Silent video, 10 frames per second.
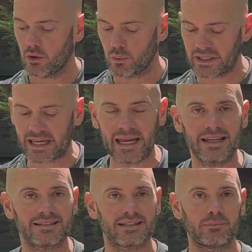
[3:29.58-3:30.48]
we
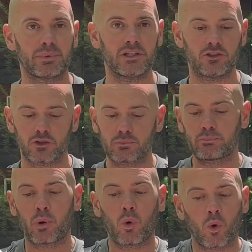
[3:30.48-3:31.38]
can't simply just
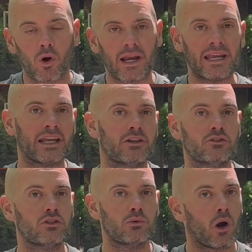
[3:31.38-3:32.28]
pour in
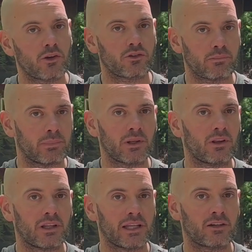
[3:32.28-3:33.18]
200
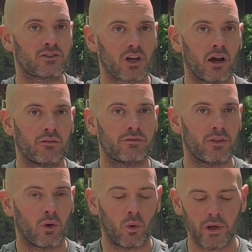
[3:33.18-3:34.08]
milliliters of
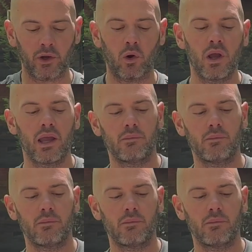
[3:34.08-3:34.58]
the oil